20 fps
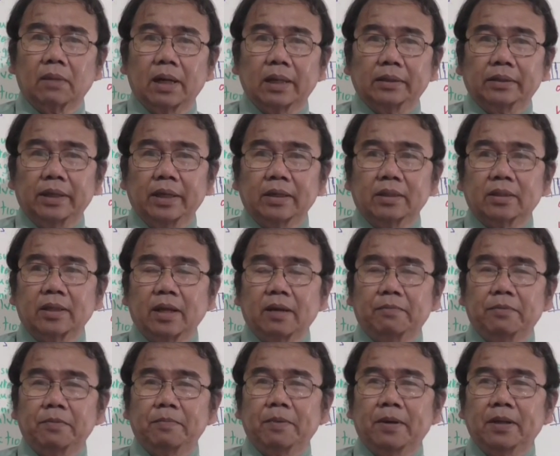I thanks
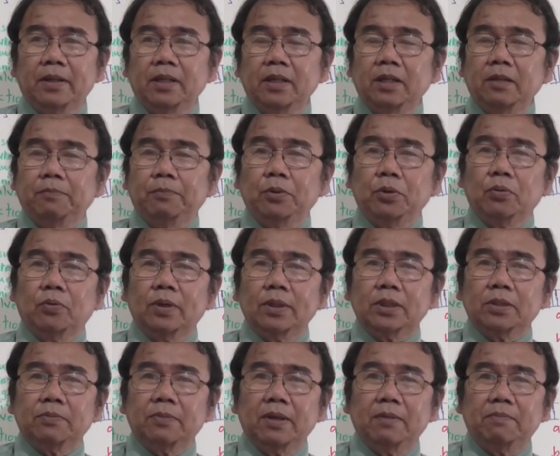everybody if you
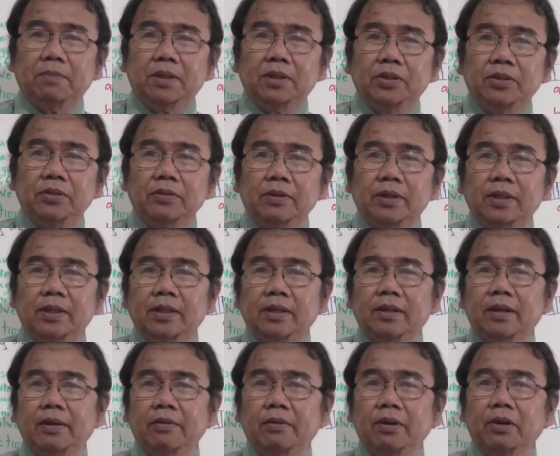watch my video, and
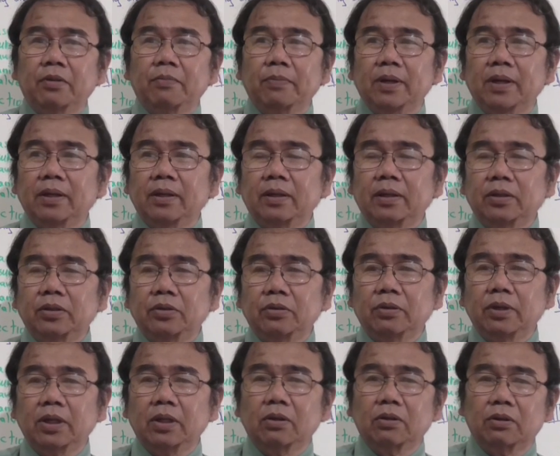then I recommend that
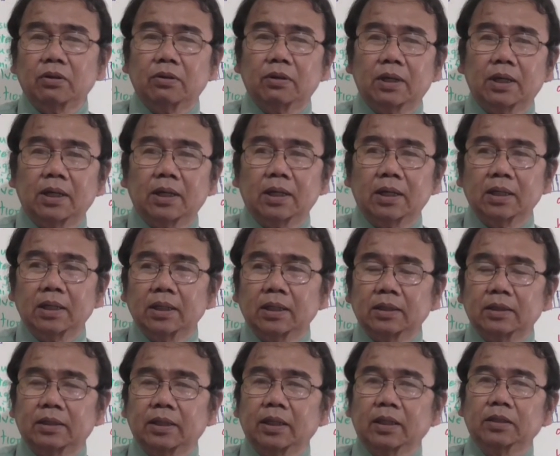you can go
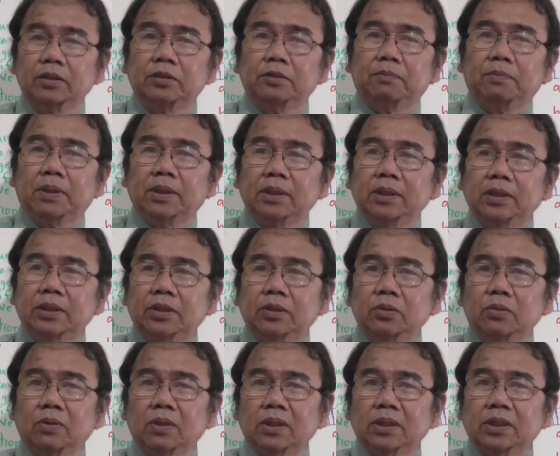tell your buddies
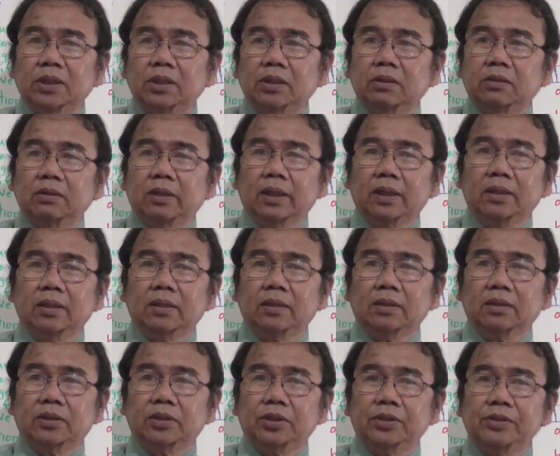to watch it to get
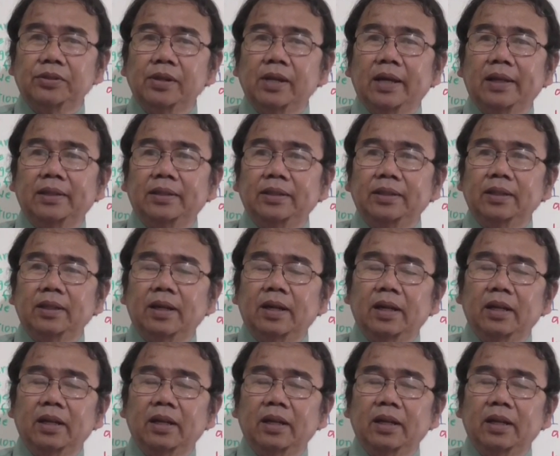the general idea.